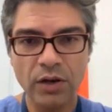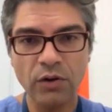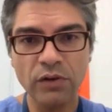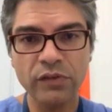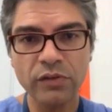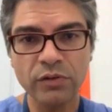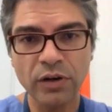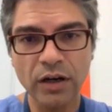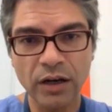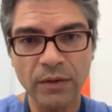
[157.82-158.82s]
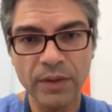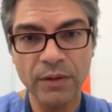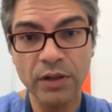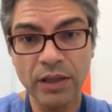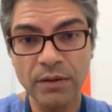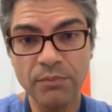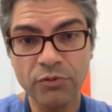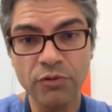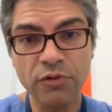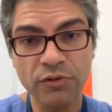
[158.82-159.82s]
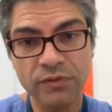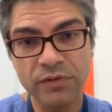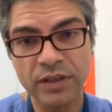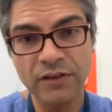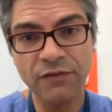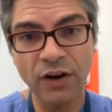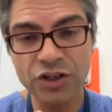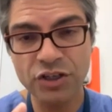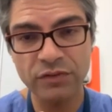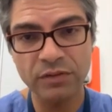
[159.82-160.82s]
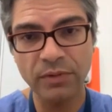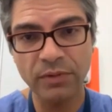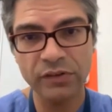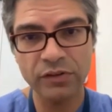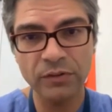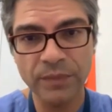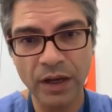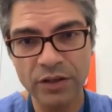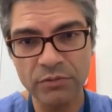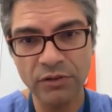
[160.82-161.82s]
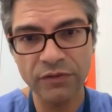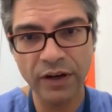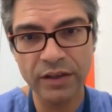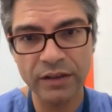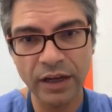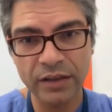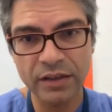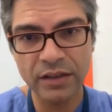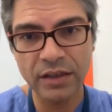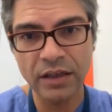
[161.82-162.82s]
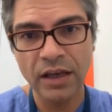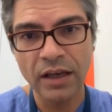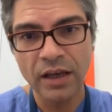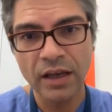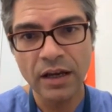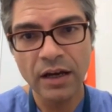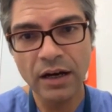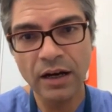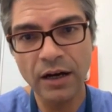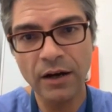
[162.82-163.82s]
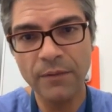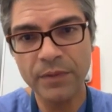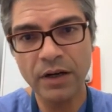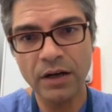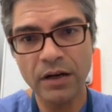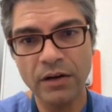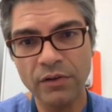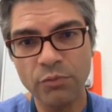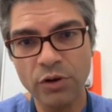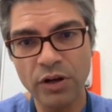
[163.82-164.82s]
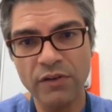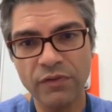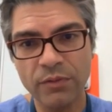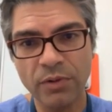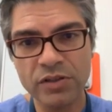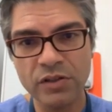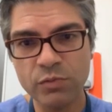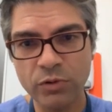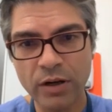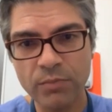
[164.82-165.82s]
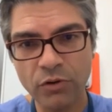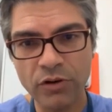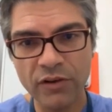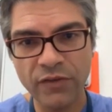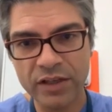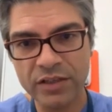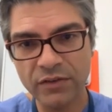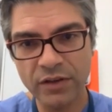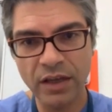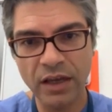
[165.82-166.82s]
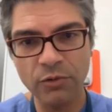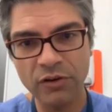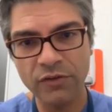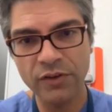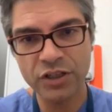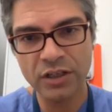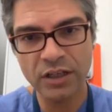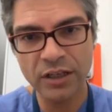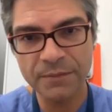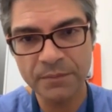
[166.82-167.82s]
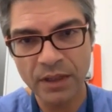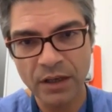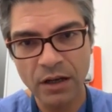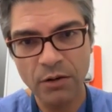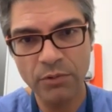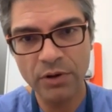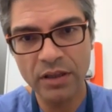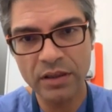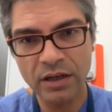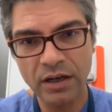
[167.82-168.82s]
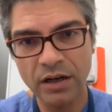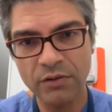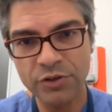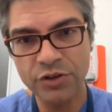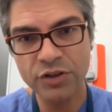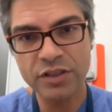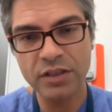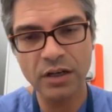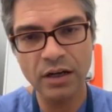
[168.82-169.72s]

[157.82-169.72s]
And also, it will improve the function of the muscle, and you will find that the if muscles work more effectively and more efficiently with reduced